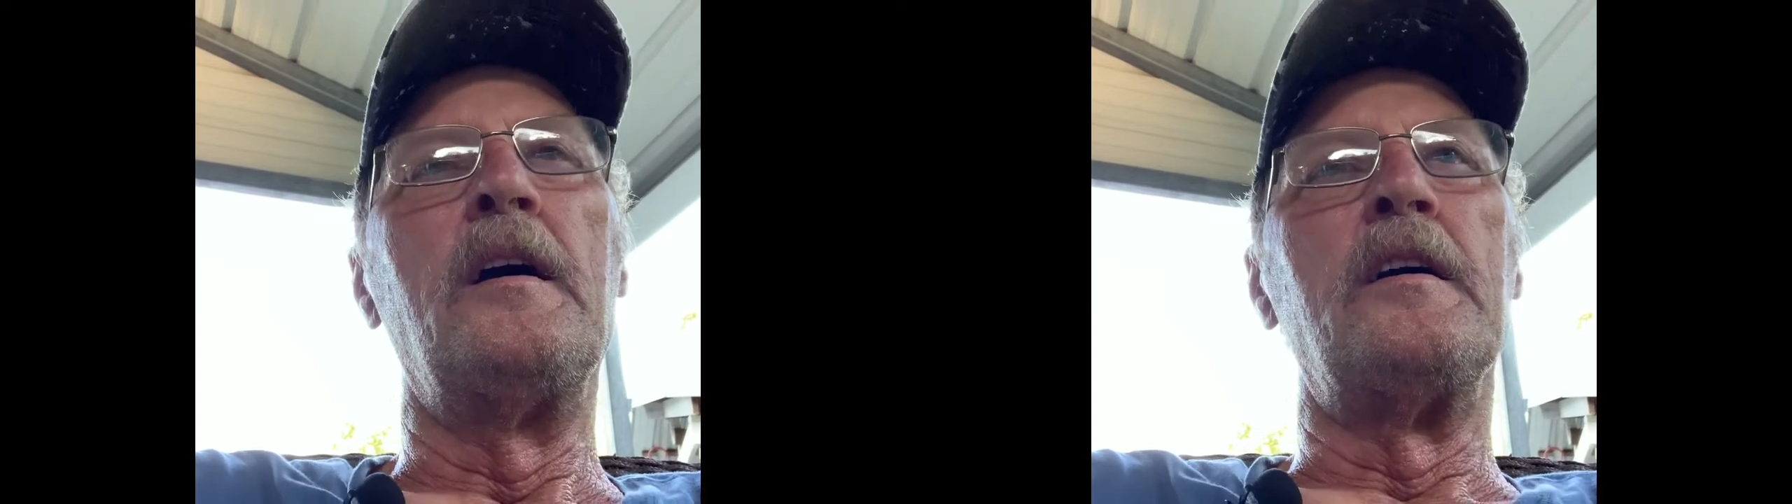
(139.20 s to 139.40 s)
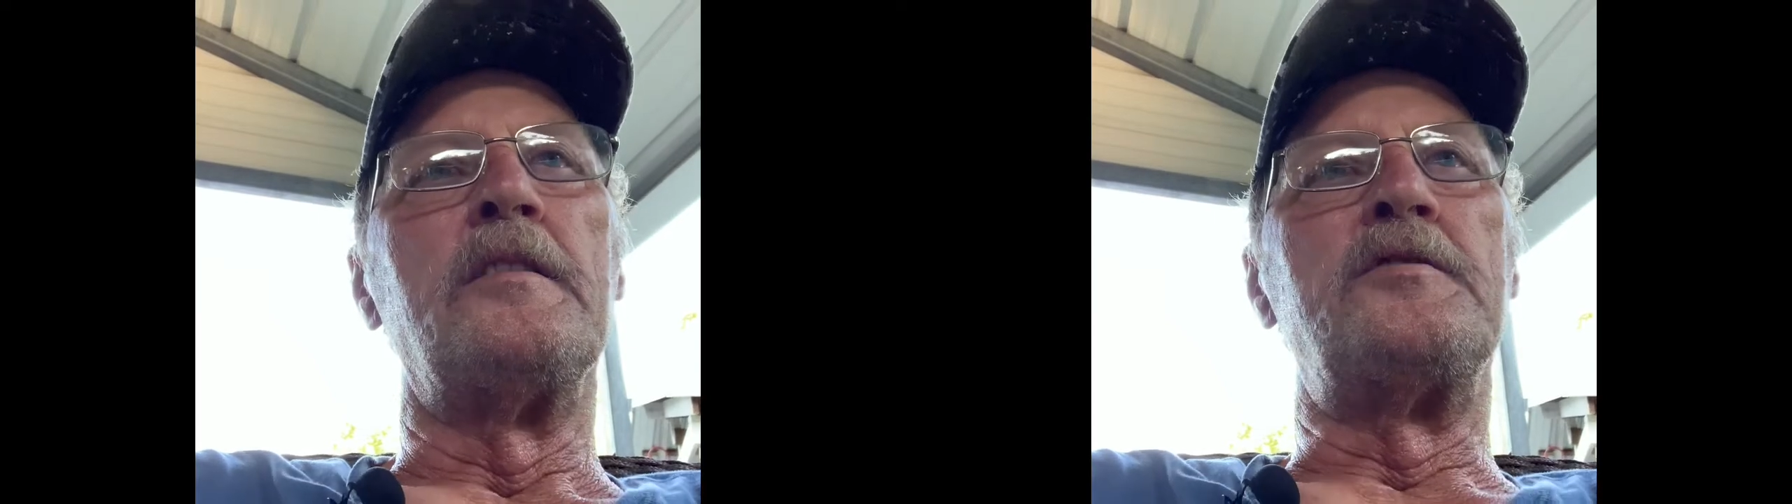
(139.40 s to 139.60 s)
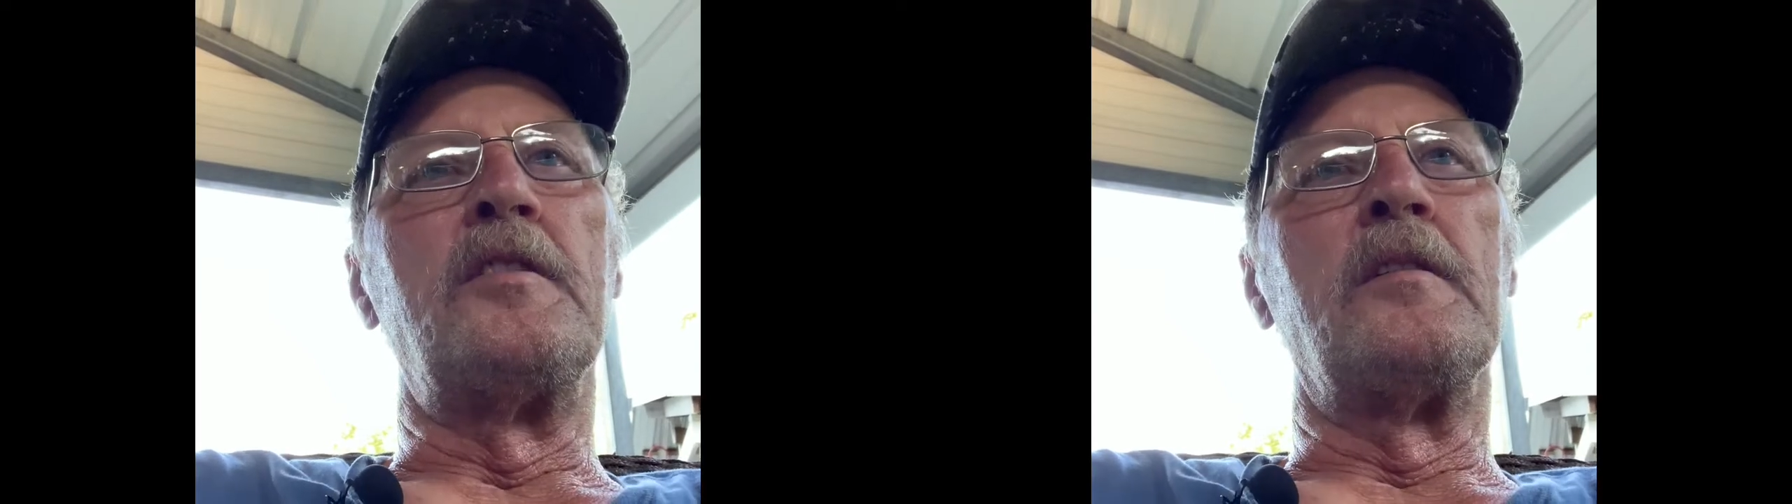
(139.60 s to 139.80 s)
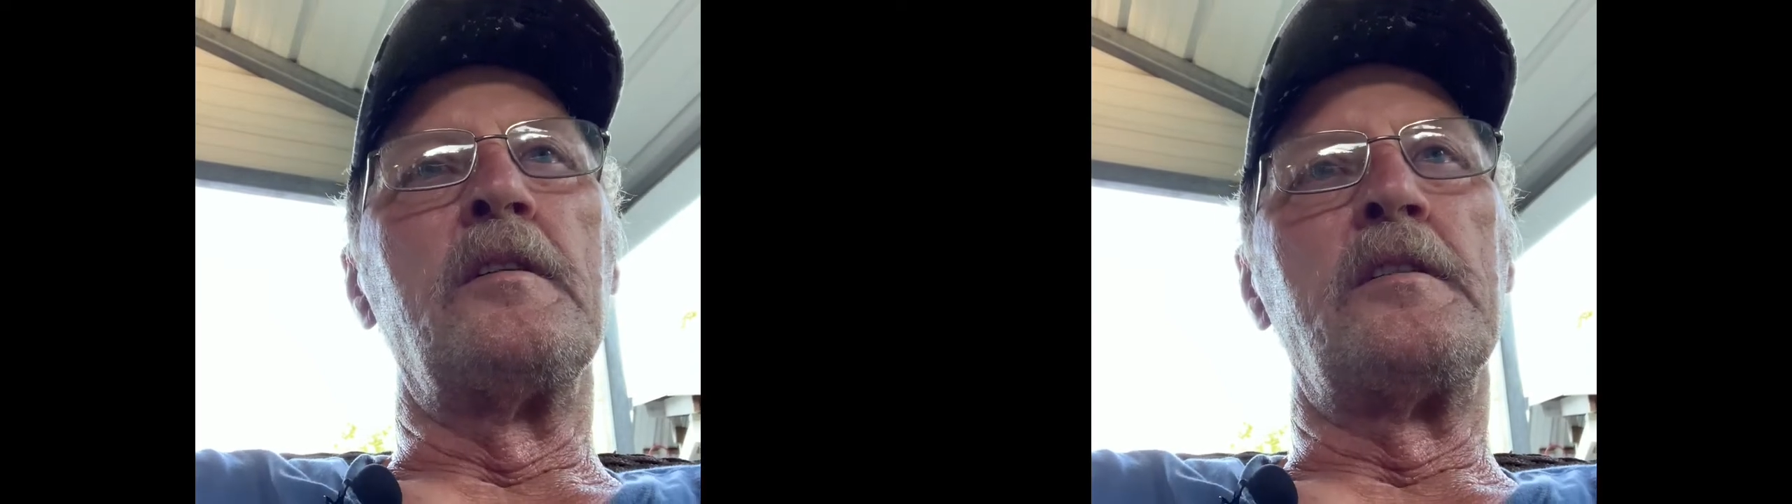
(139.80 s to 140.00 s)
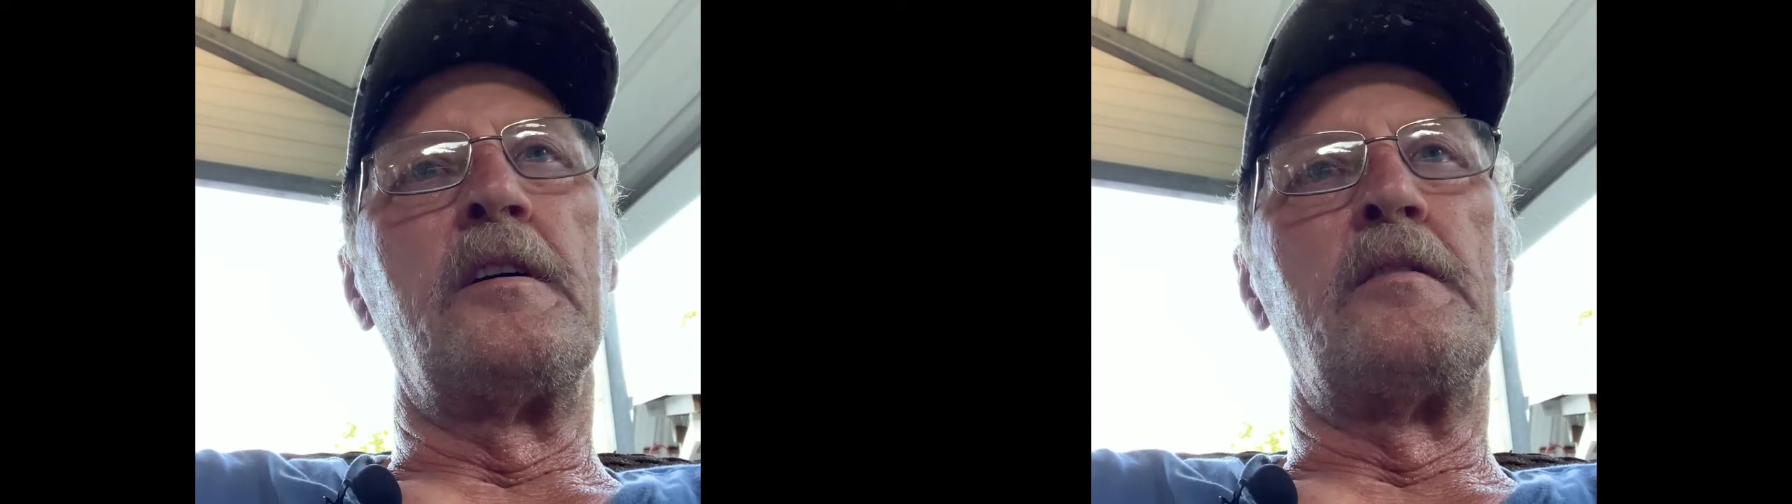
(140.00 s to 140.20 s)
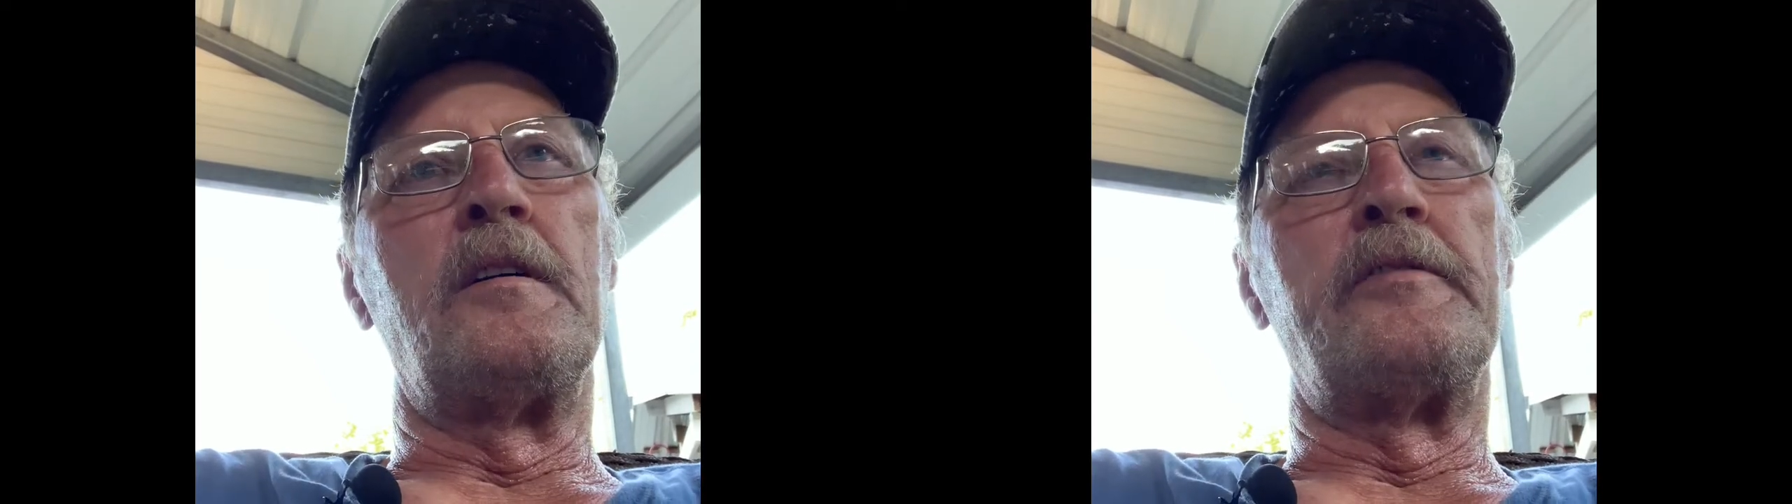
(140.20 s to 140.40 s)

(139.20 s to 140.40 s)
Generally, they're around